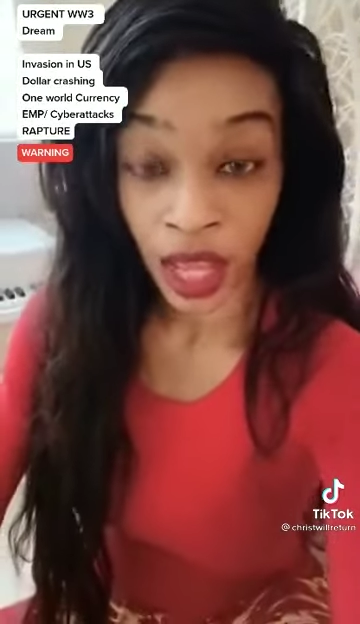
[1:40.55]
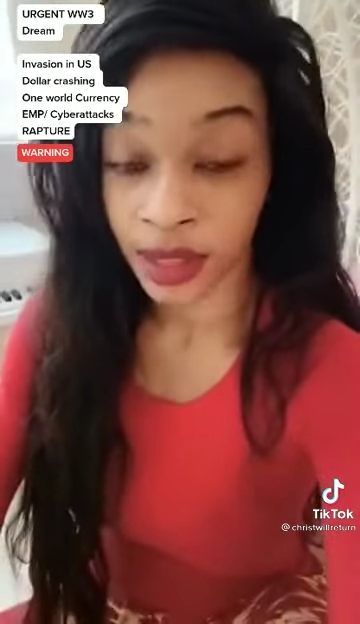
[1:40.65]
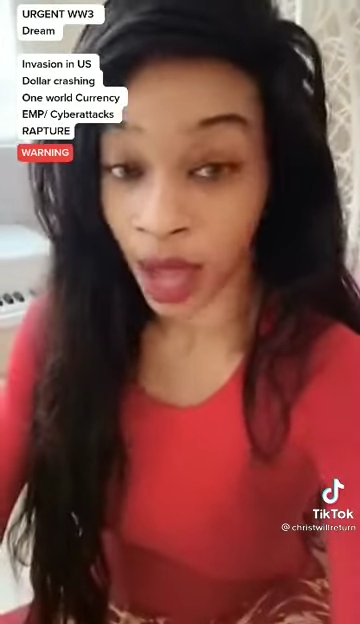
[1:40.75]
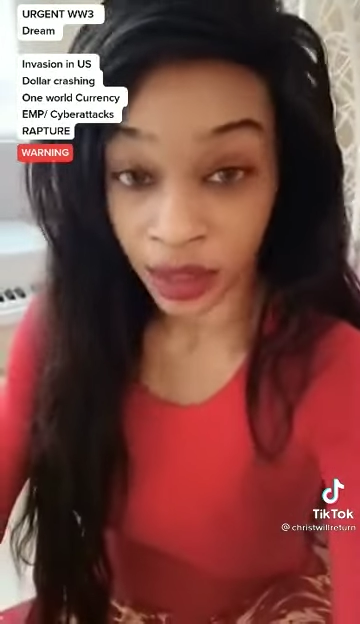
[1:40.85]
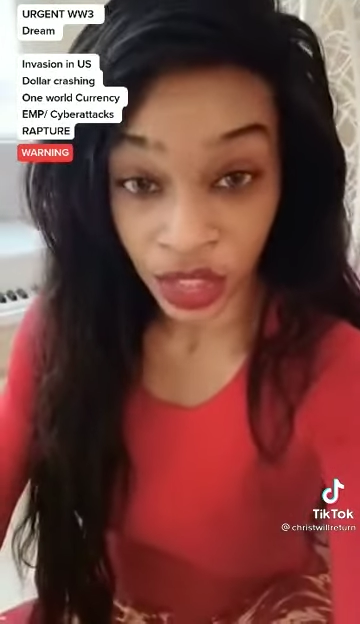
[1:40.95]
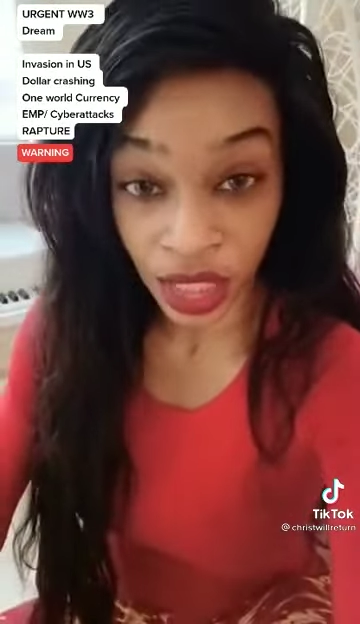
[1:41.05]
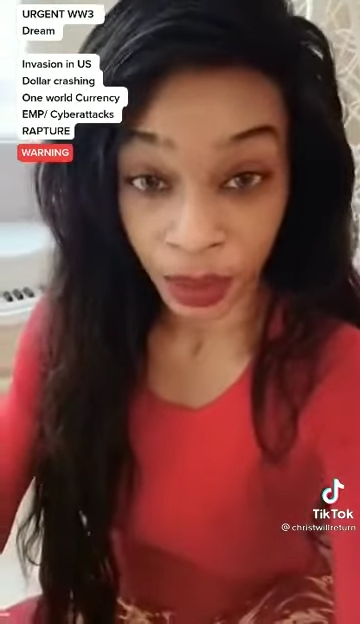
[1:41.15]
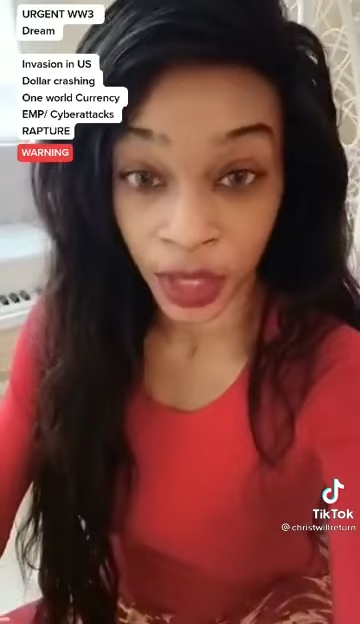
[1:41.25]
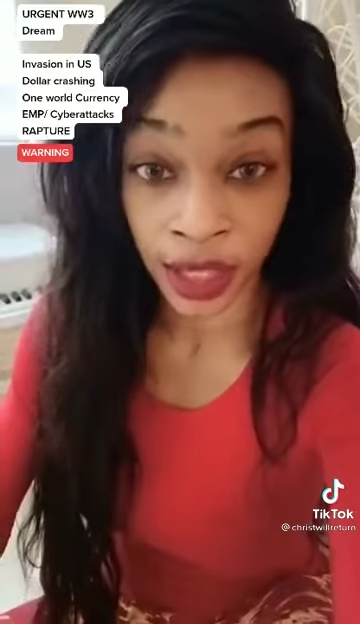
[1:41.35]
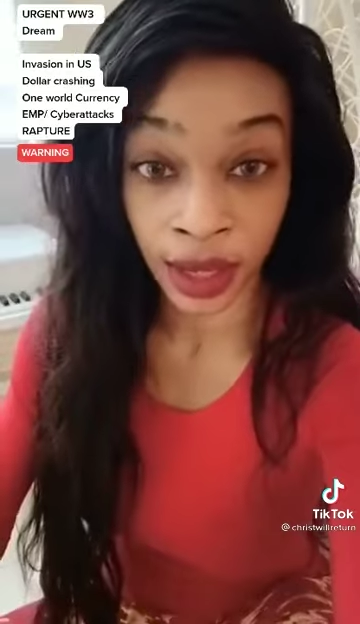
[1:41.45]
It's not just going
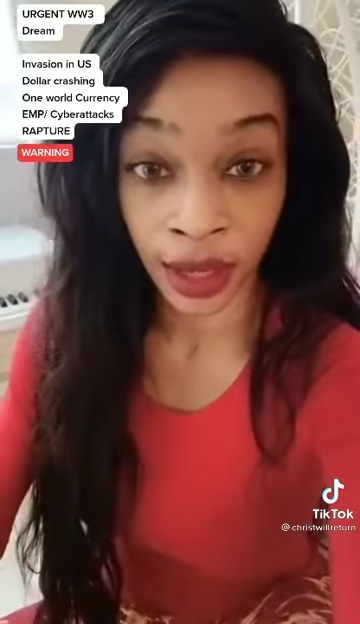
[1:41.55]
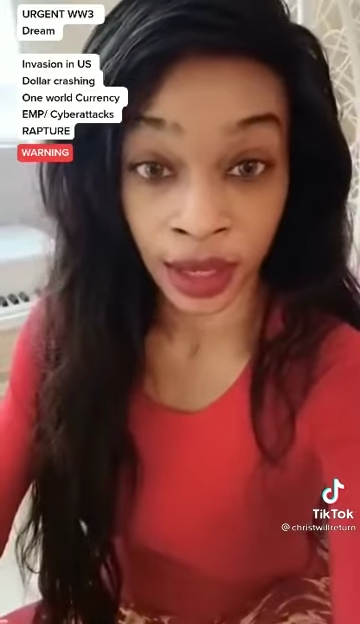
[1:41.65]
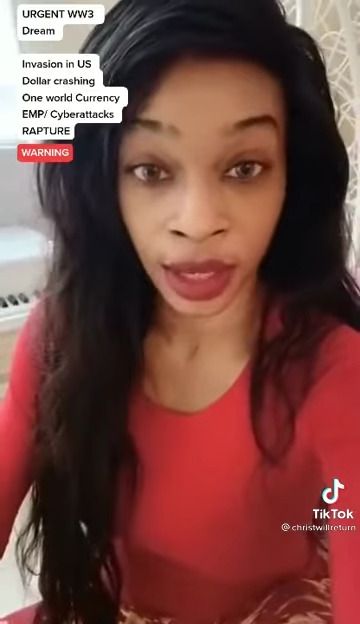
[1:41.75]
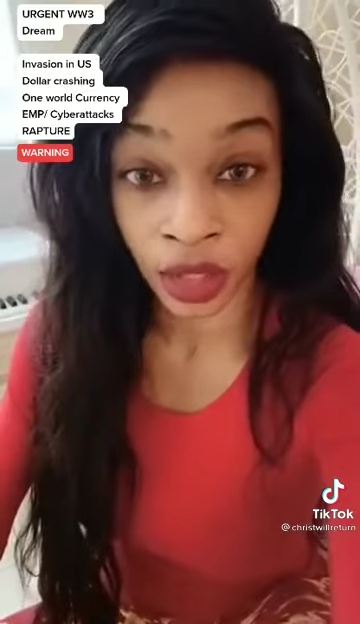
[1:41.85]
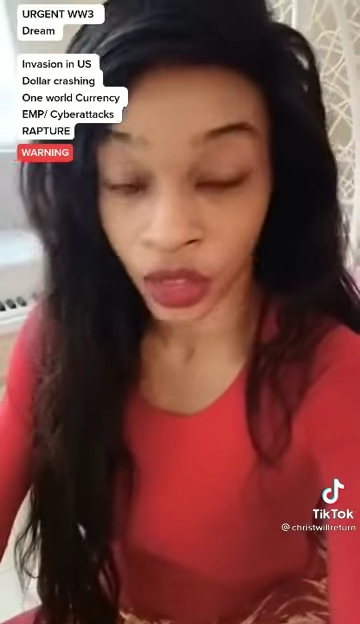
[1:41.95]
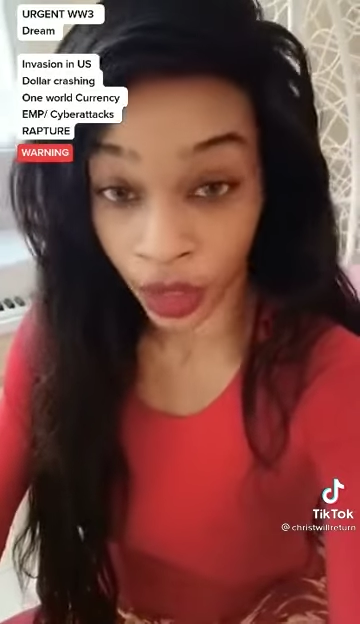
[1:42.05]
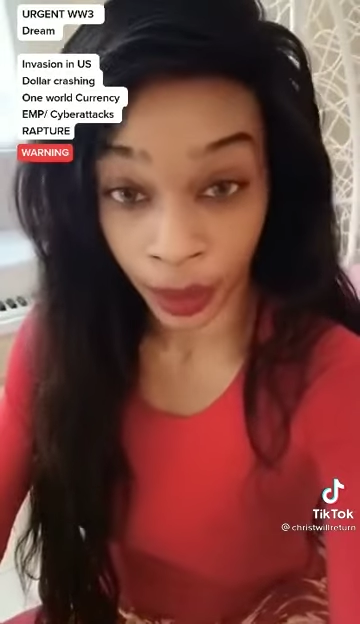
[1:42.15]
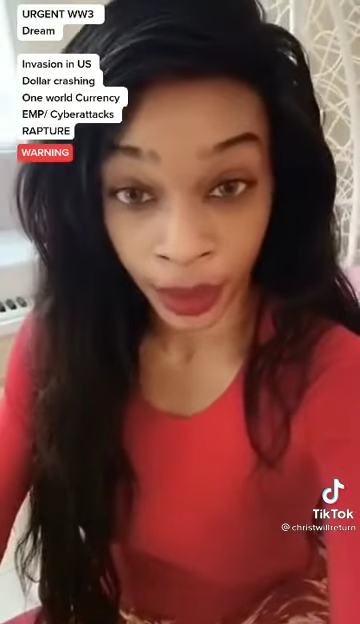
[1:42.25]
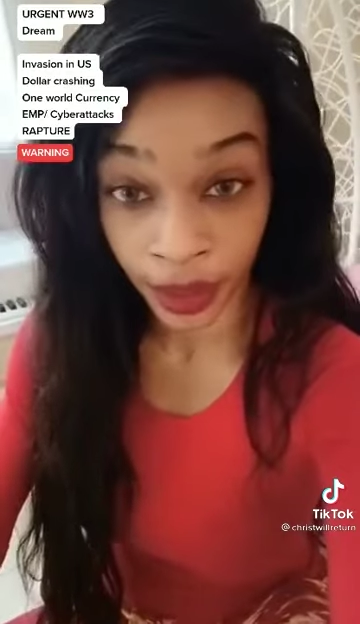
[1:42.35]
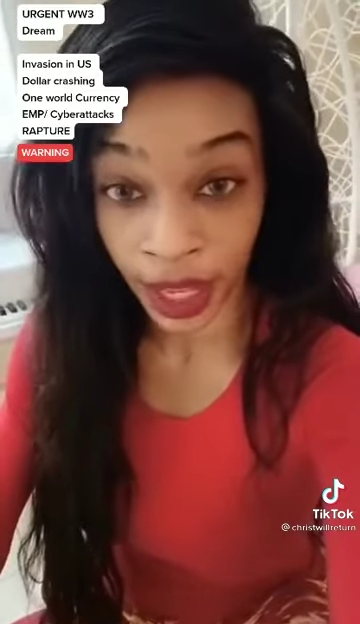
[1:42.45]
to be in
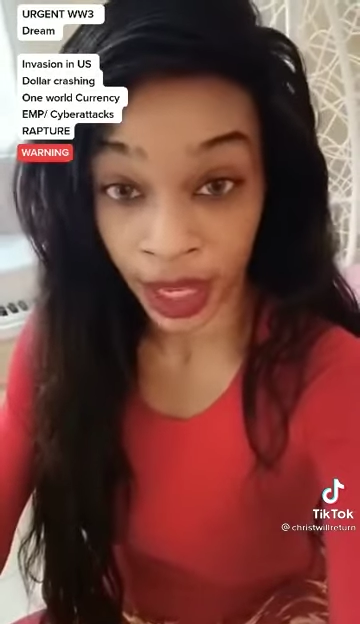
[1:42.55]
Europe.